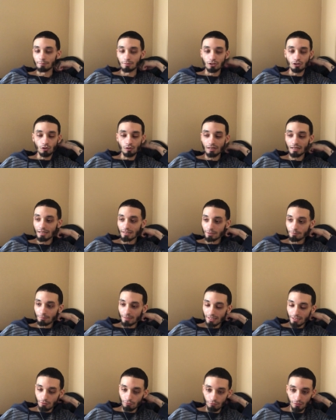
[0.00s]
me go ahead and
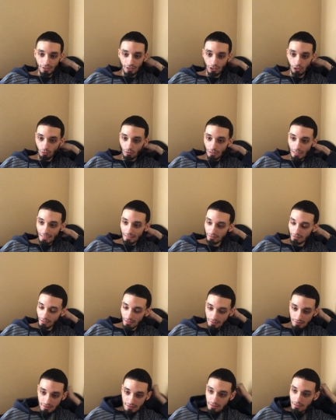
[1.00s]
make a video like
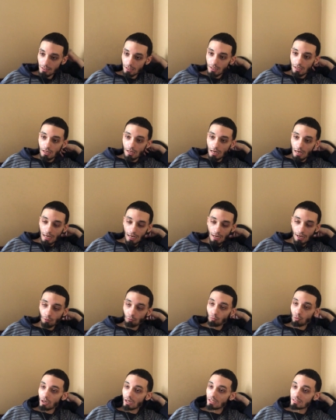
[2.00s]
this. I
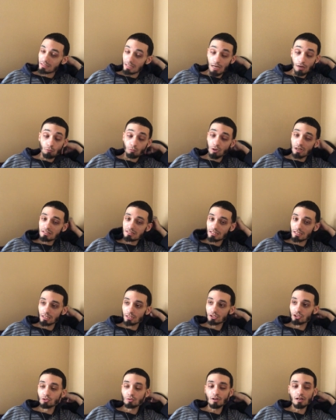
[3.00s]
was
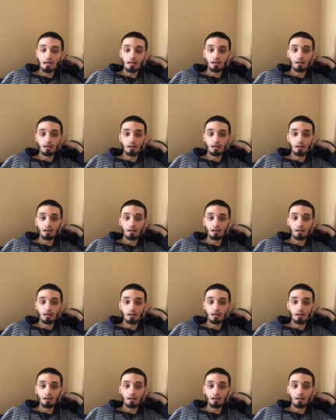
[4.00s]
gonna do a